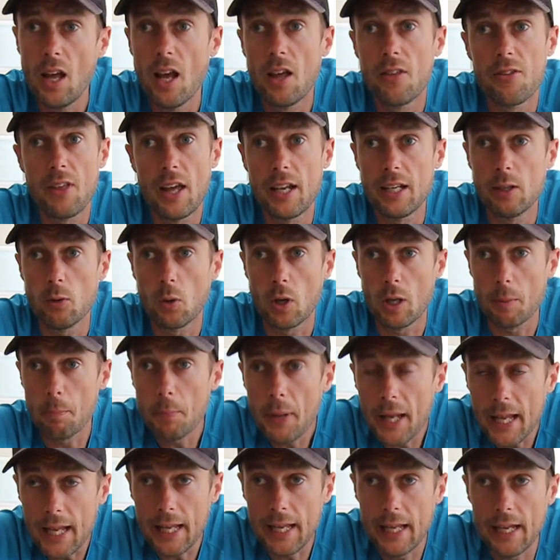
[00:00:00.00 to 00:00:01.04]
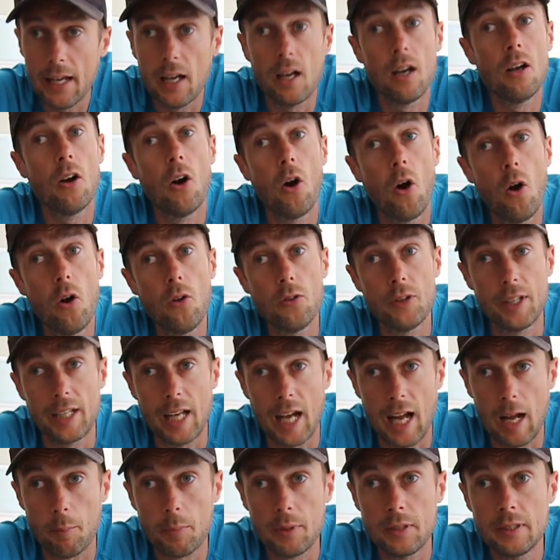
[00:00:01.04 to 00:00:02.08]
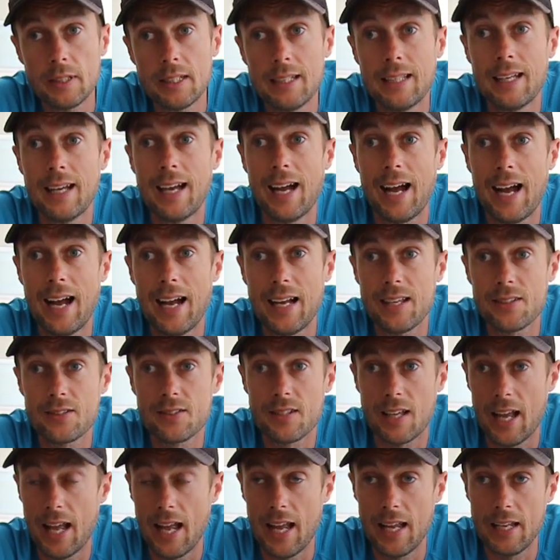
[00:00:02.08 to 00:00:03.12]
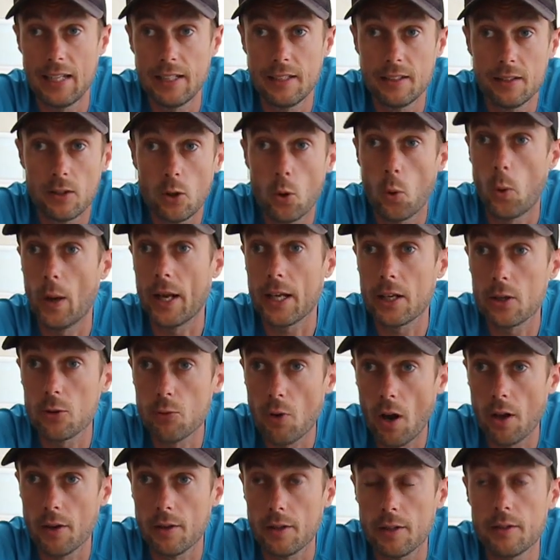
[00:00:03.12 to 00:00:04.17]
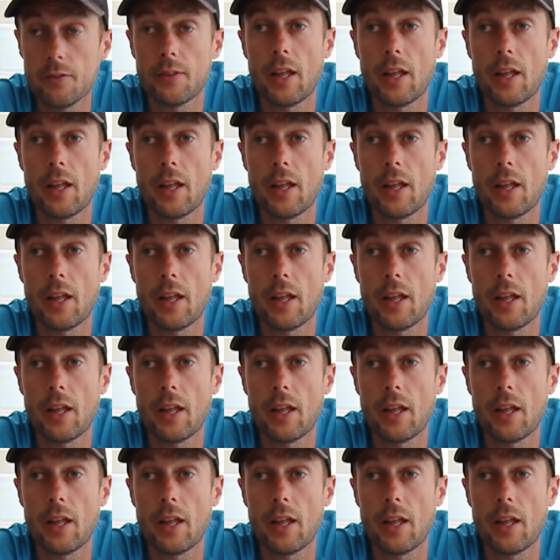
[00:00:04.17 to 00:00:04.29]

Then it will appear on the app as a quick run.